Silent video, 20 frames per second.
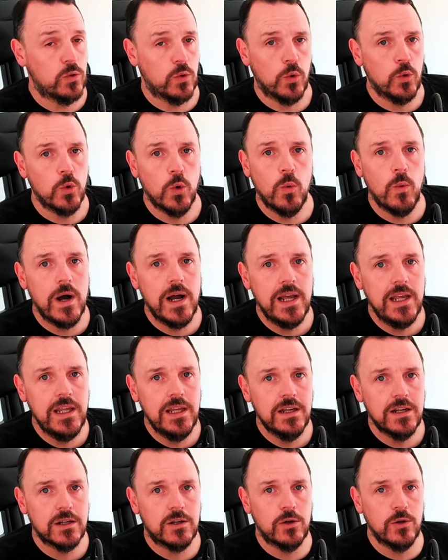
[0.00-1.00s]
Don't know
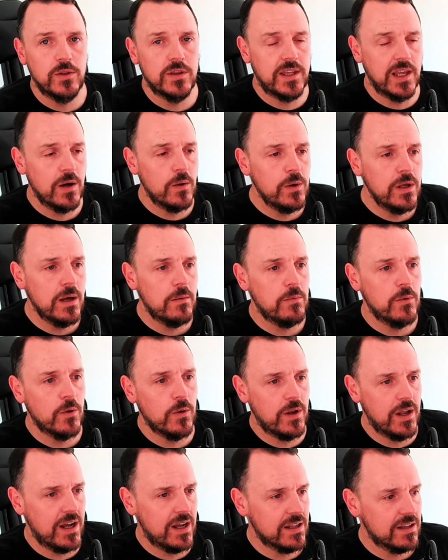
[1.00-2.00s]
why. I couldn't tell you. I'm
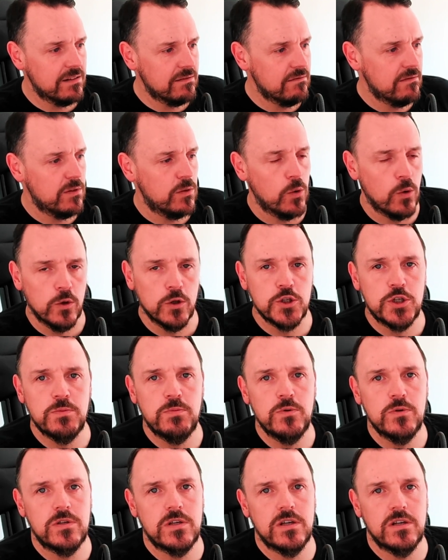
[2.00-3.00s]
not that
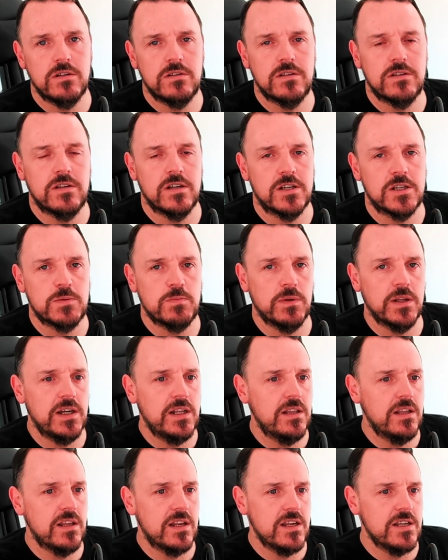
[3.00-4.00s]
knowledgeable to, to
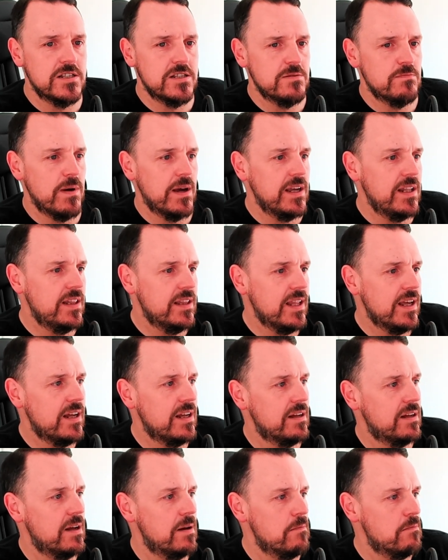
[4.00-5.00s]
explain the reason behind
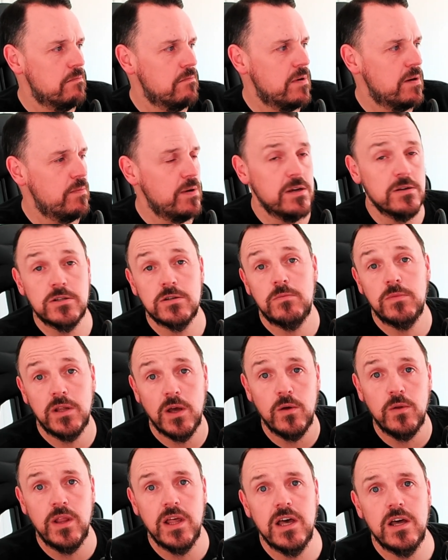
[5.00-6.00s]
that. Um, maybe
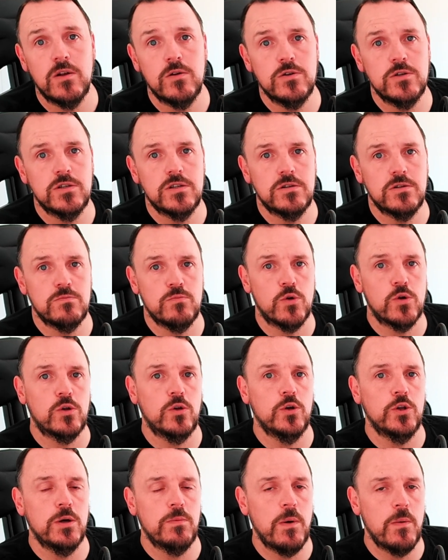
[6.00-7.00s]
somebody out there who's more
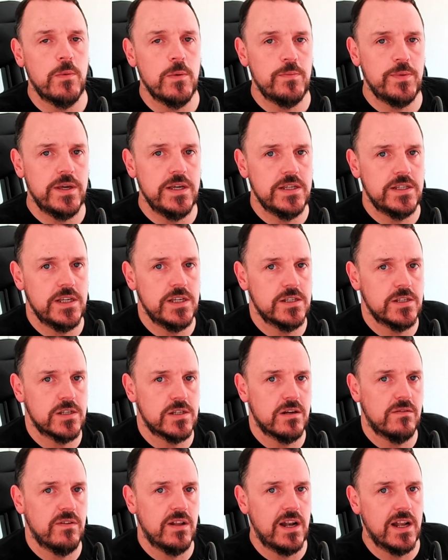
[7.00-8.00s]
clued up about PCs and
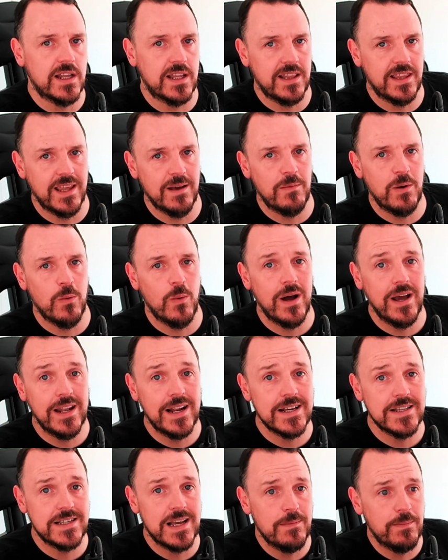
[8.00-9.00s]
stuff like that can tell me why
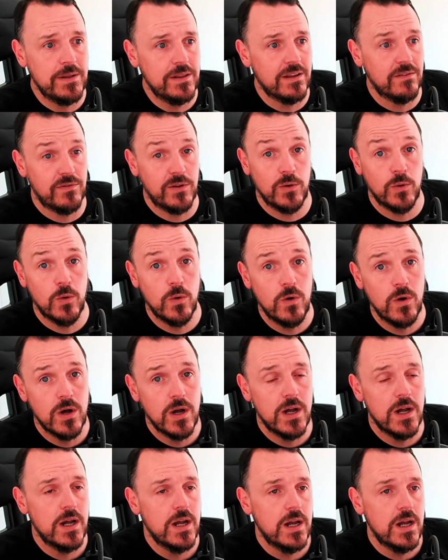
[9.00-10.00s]
that's happened if you know.
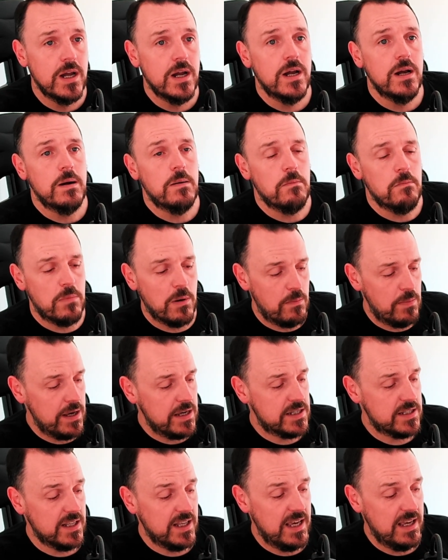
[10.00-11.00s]
But
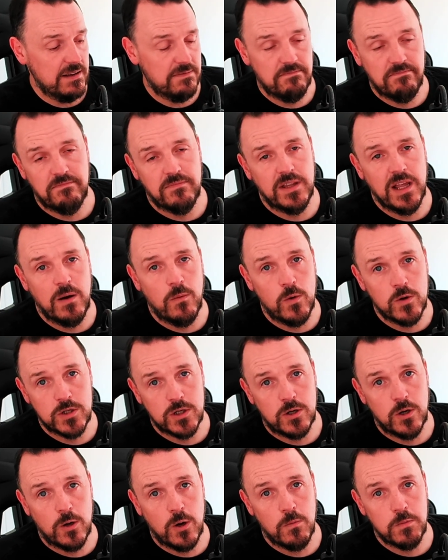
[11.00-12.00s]
basically, that
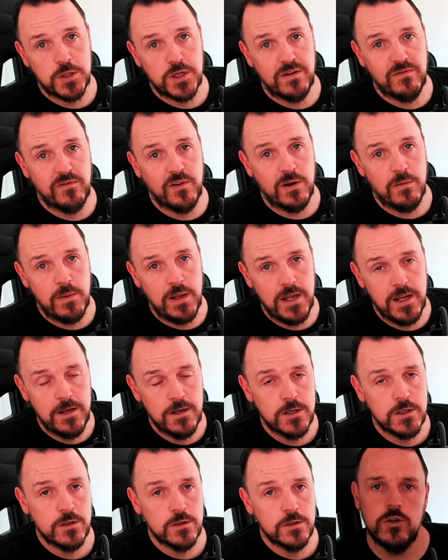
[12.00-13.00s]
wasn't an option for me.